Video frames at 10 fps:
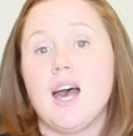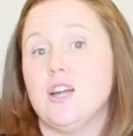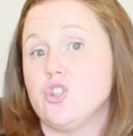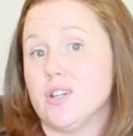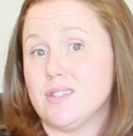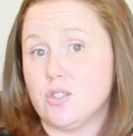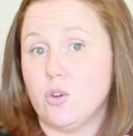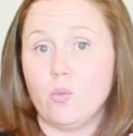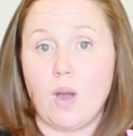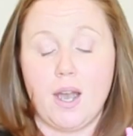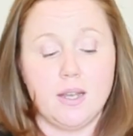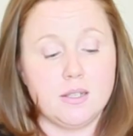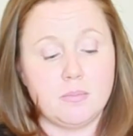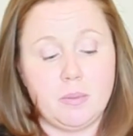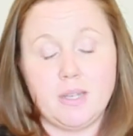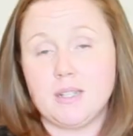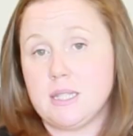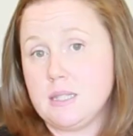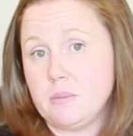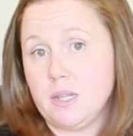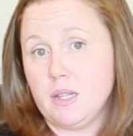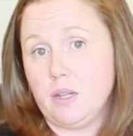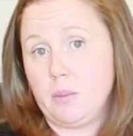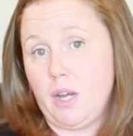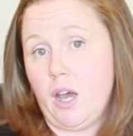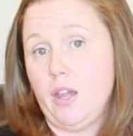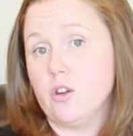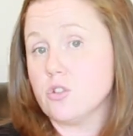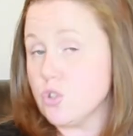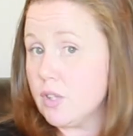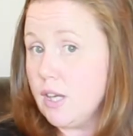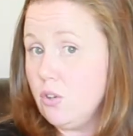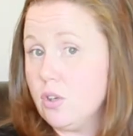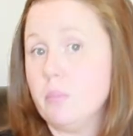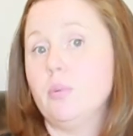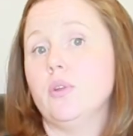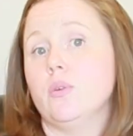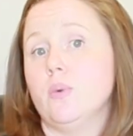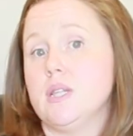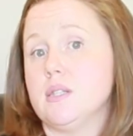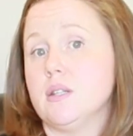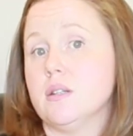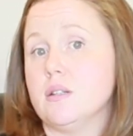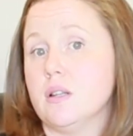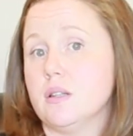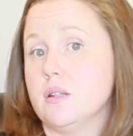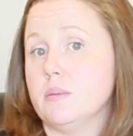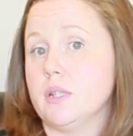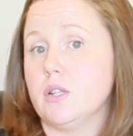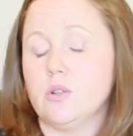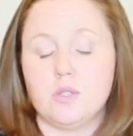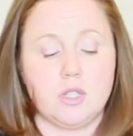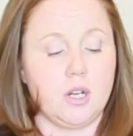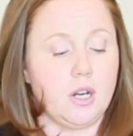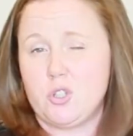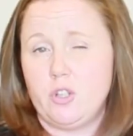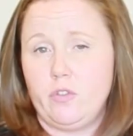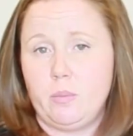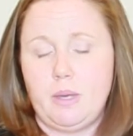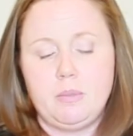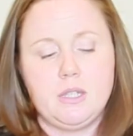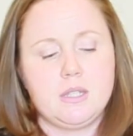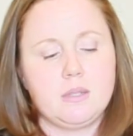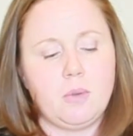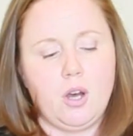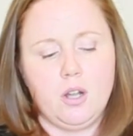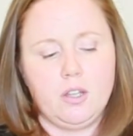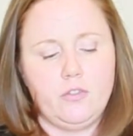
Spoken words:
adjust the rise, maybe it needs to be a little bit higher so that you can pull the waist in a little bit closer, especially if your baby is small.